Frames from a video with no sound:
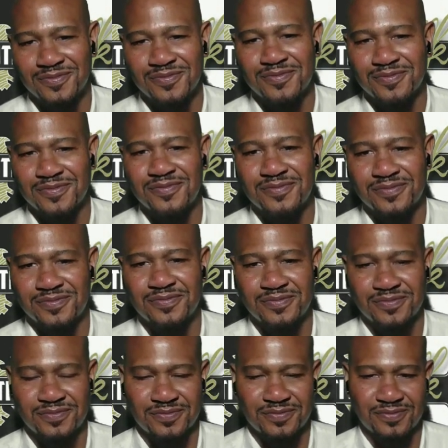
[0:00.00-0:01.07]

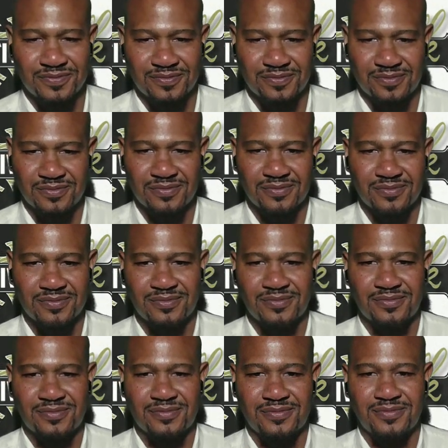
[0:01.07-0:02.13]

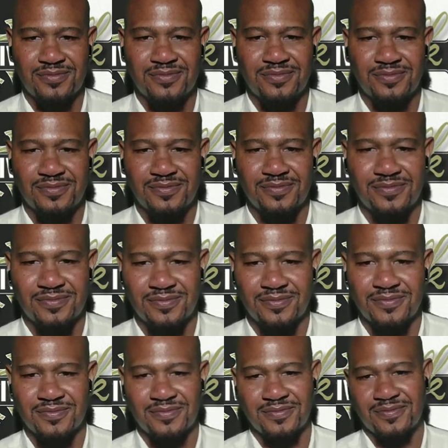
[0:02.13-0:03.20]

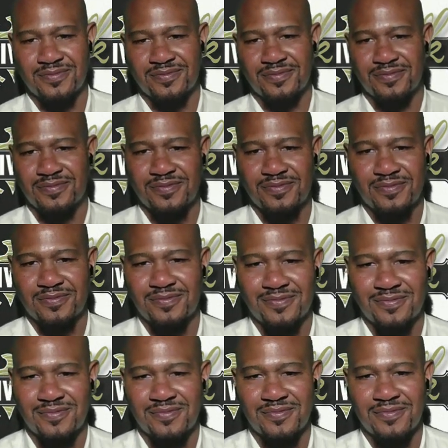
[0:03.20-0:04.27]

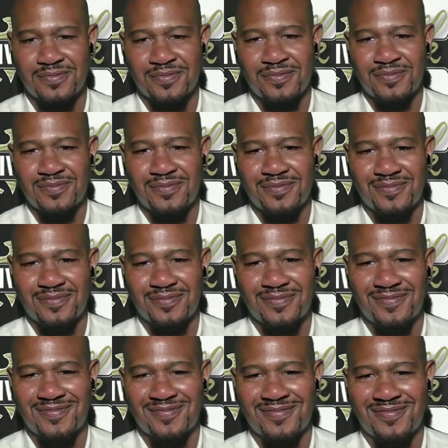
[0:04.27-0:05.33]

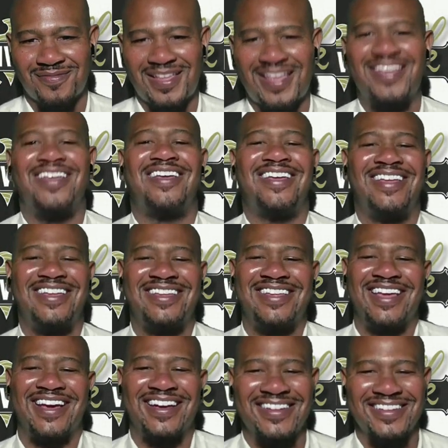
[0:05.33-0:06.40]

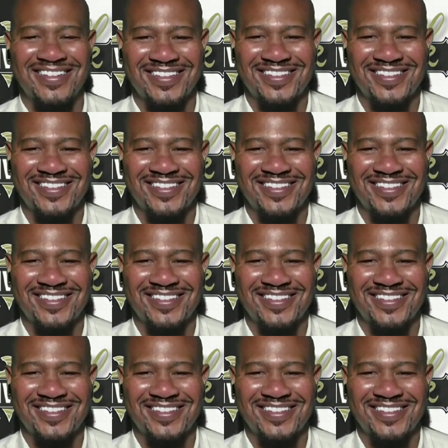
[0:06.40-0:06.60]
No words are spoken by the person on screen.